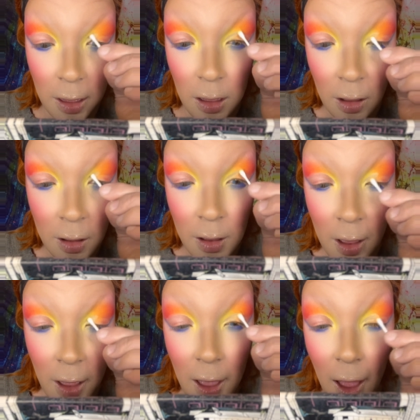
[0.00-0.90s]

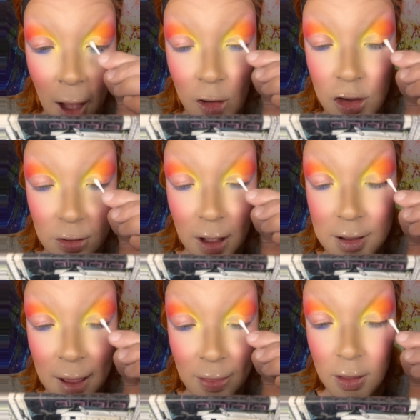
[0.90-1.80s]
And you're just going to
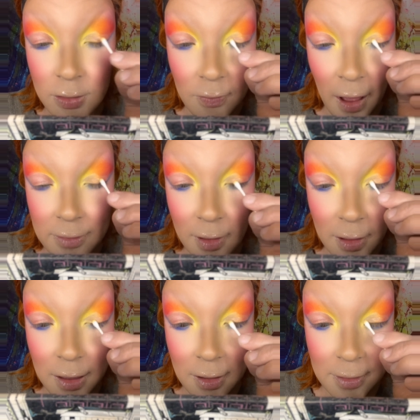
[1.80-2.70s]
take this
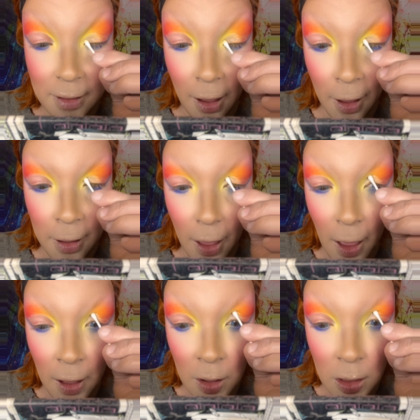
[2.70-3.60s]
Vaseline side
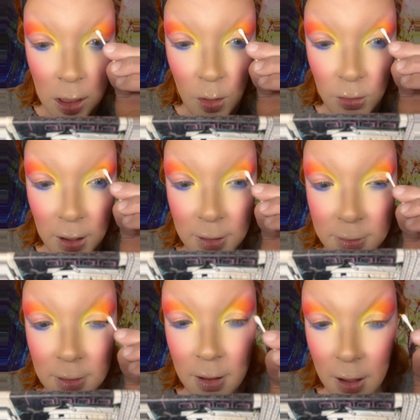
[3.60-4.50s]
and use it
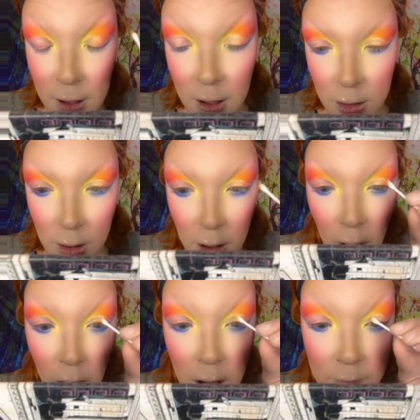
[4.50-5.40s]
to
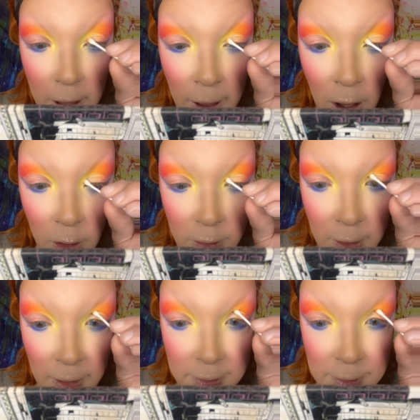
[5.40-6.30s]
carve out
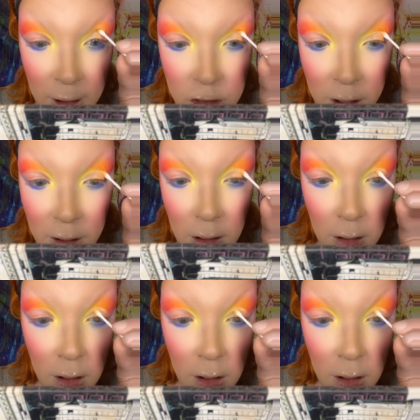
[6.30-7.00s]
that section.